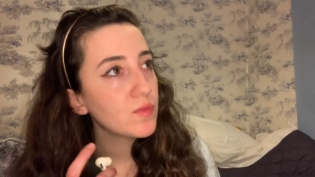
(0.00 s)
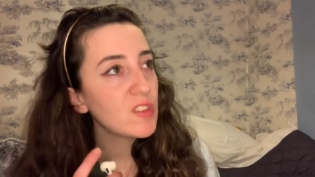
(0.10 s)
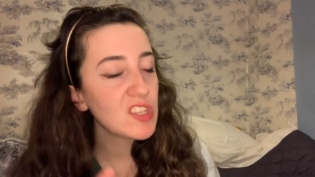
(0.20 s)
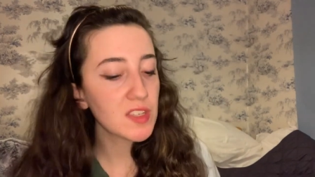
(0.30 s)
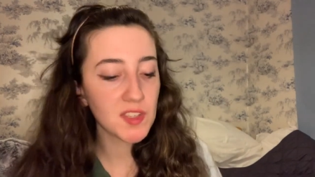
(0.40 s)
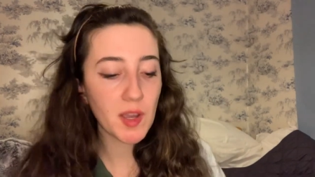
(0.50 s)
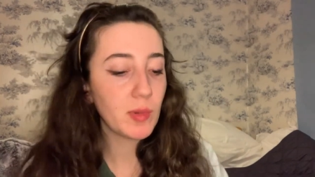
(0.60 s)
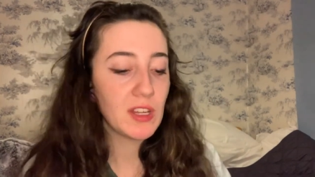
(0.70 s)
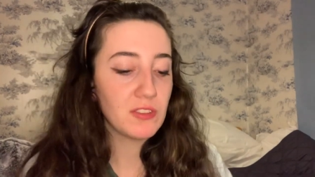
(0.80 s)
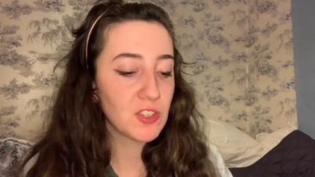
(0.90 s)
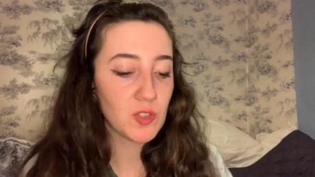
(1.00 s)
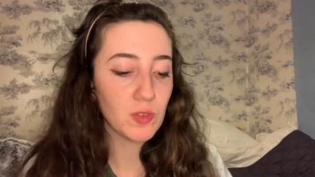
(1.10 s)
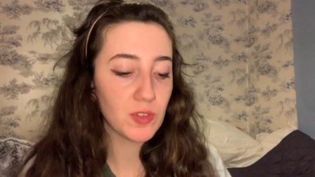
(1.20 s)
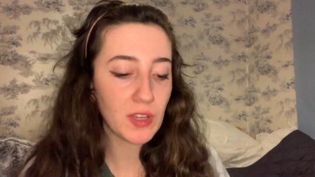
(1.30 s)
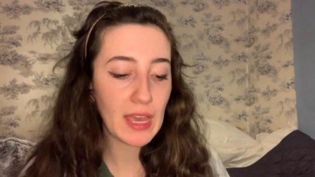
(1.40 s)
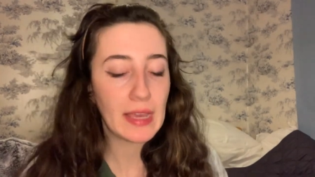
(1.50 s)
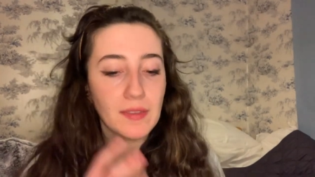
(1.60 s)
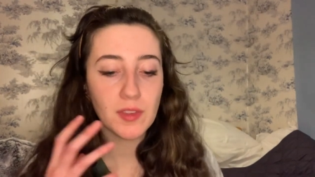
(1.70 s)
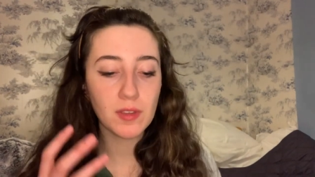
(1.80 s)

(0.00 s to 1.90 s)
This is a double-edged sword, okay.